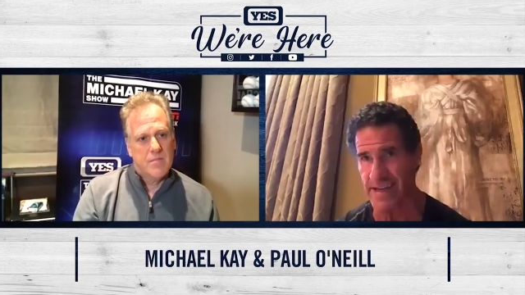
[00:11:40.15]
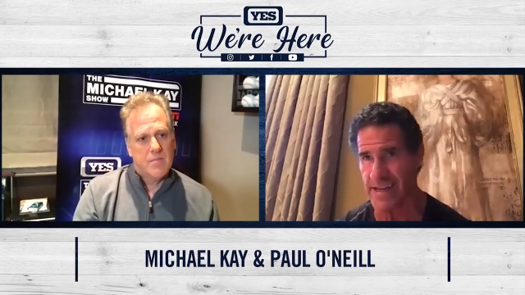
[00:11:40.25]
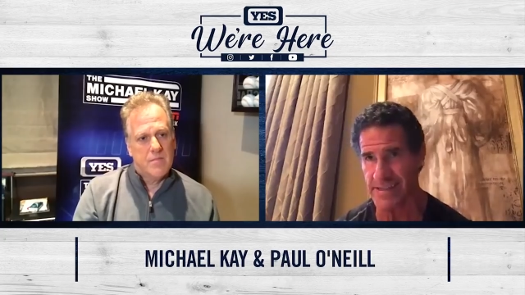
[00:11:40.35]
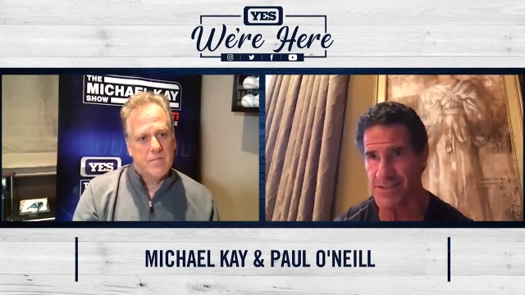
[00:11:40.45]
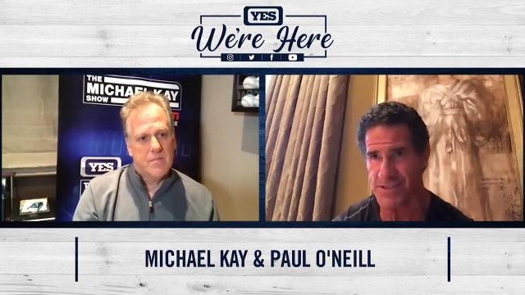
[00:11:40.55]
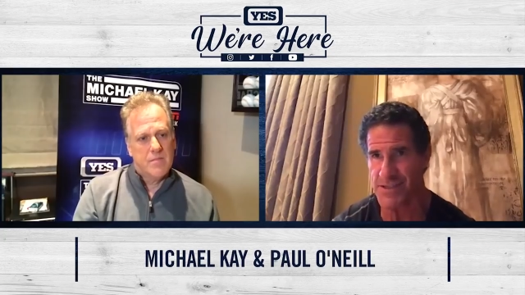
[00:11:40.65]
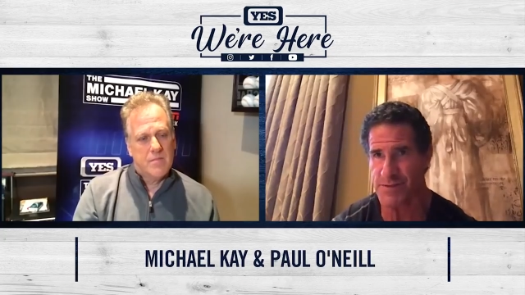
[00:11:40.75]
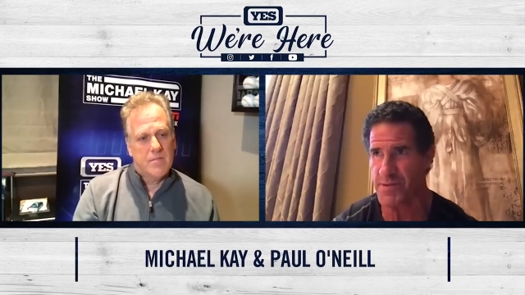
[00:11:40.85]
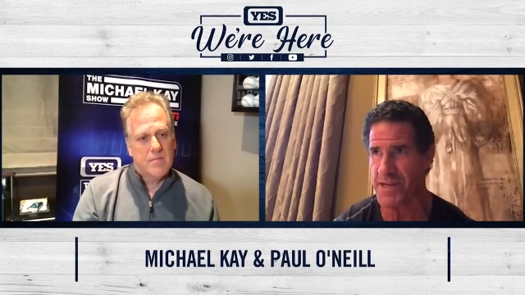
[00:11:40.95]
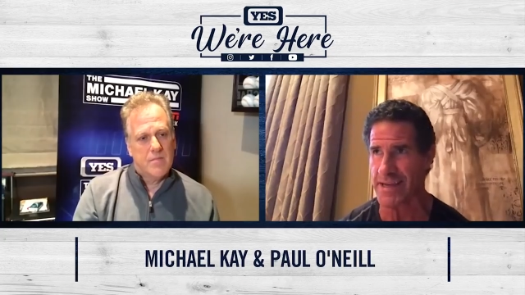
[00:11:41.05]
Speaker 1: It, it's
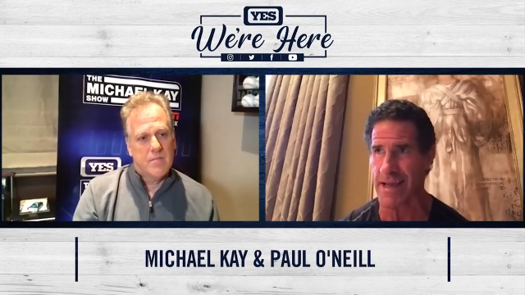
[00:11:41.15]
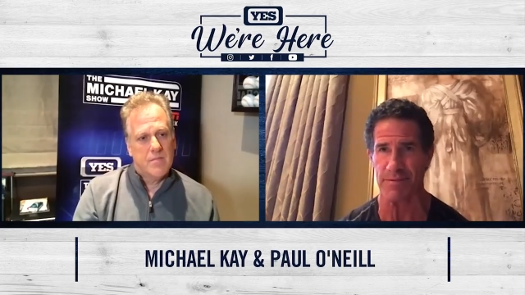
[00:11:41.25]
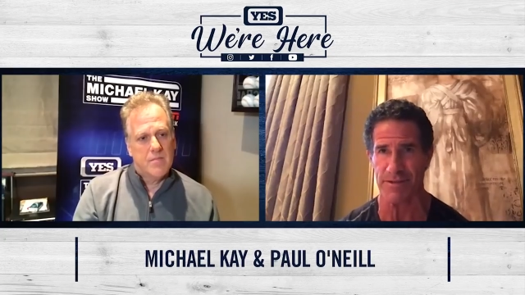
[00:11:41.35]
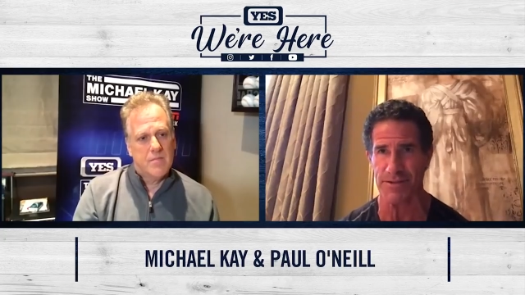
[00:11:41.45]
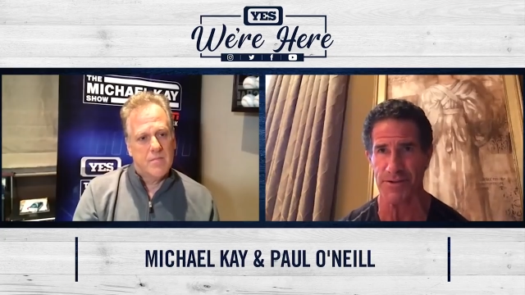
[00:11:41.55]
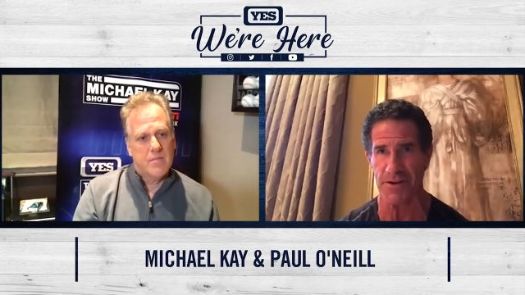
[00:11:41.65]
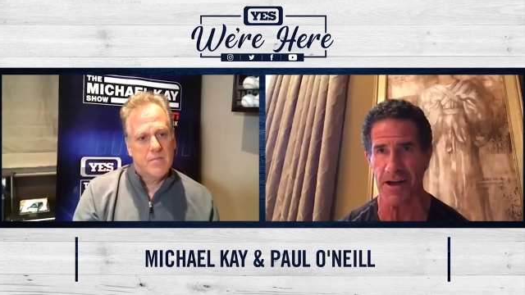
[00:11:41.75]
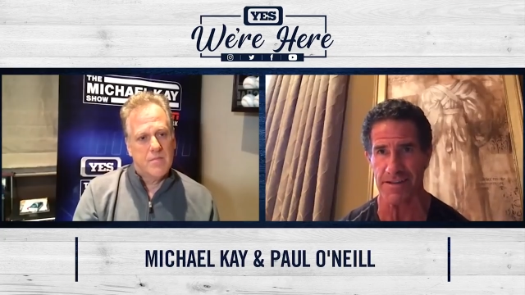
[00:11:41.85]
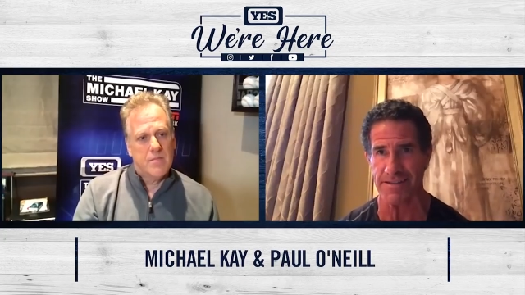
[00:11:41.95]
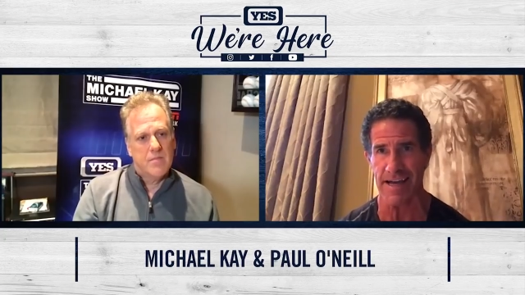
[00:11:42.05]
just being able to turn
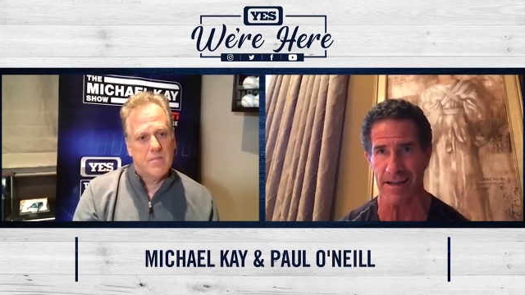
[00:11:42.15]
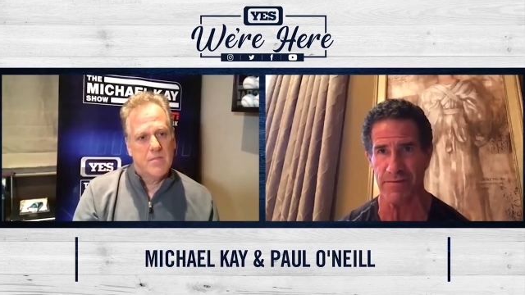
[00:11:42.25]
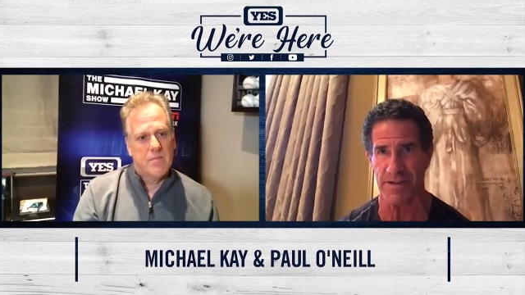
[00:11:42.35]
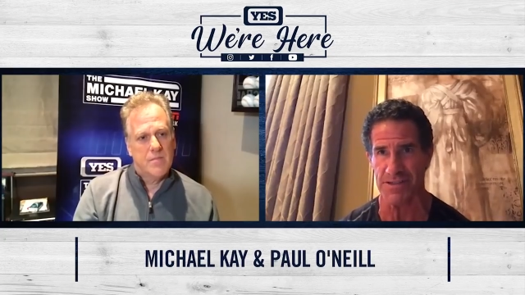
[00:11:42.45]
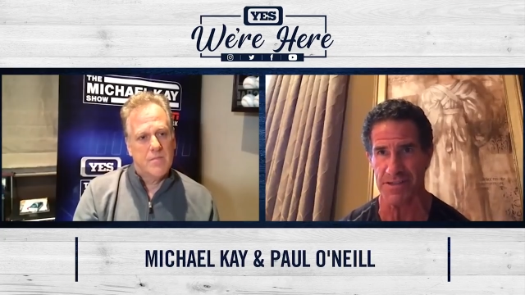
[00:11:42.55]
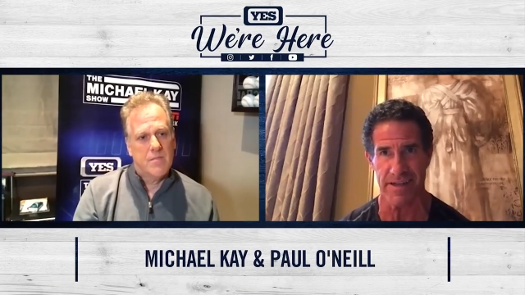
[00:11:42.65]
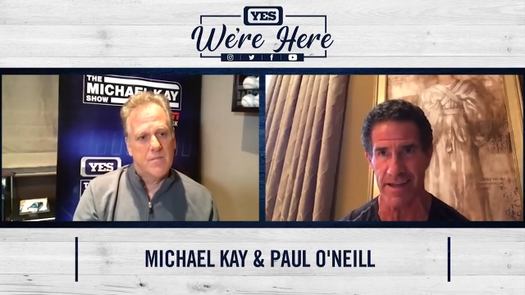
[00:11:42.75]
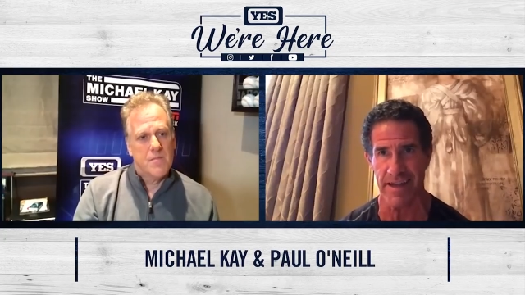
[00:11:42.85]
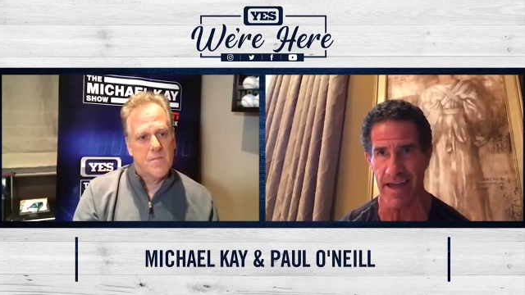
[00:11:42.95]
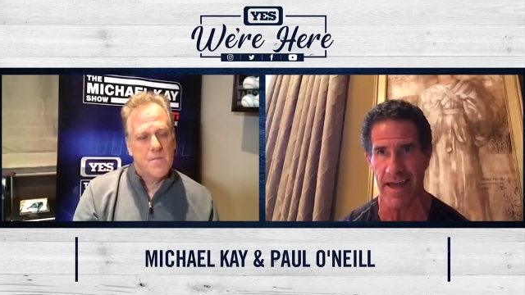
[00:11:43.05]
on the television
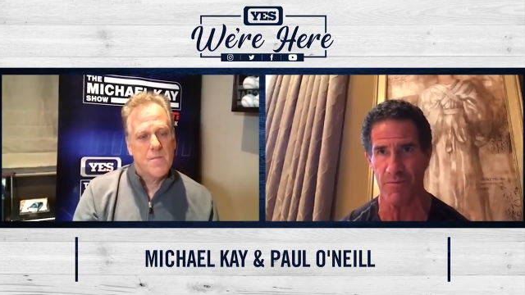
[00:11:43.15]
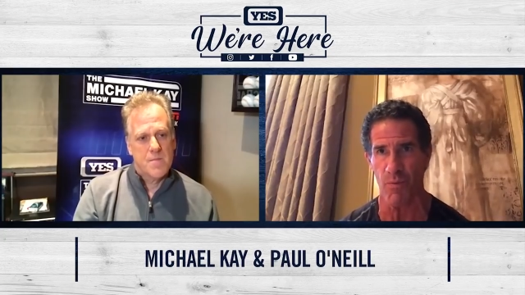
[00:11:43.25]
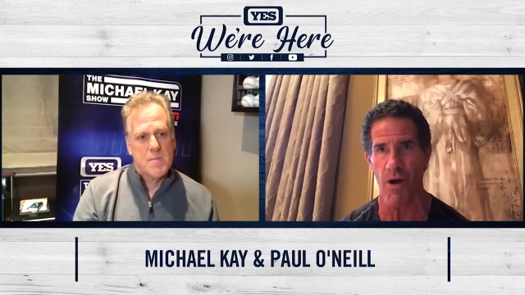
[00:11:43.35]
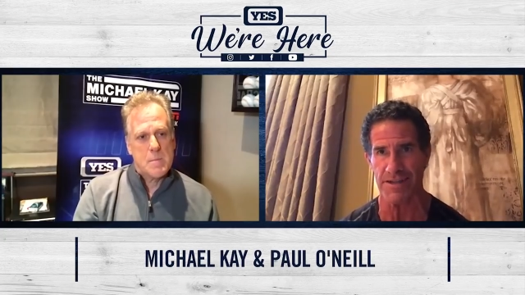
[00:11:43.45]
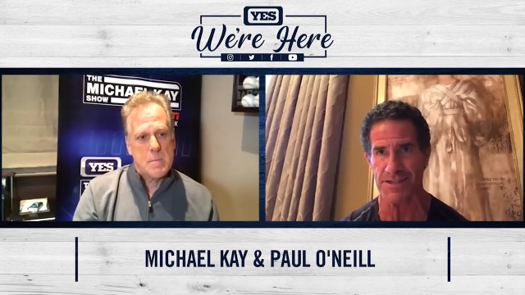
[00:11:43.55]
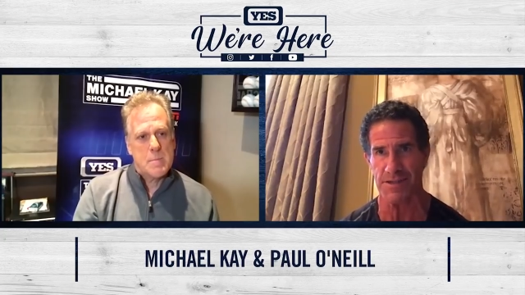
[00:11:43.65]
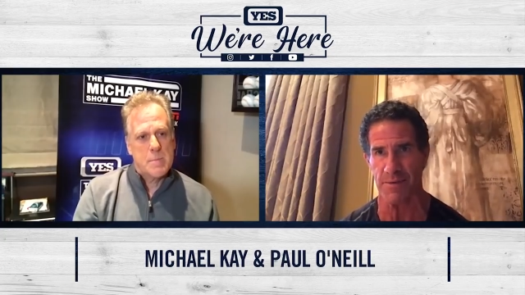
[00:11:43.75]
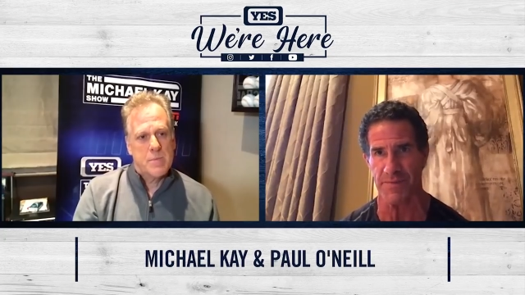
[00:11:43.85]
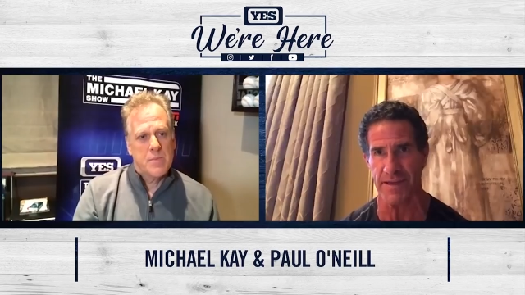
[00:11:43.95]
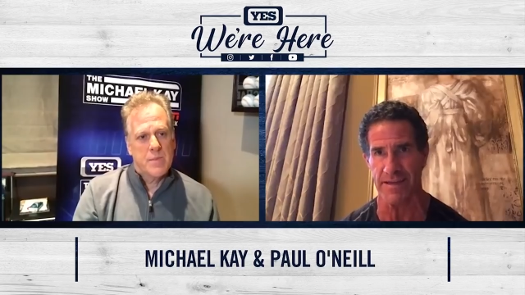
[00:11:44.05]
and, and, watch
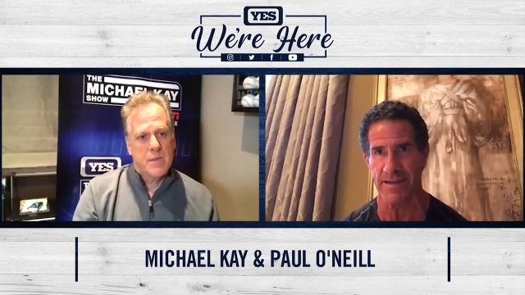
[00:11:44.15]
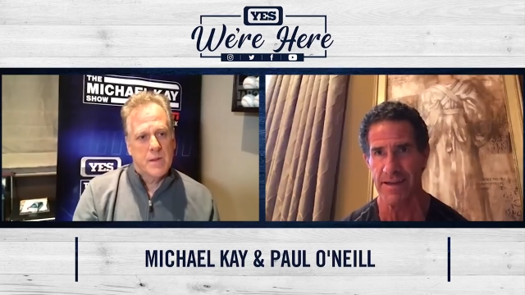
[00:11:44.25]
something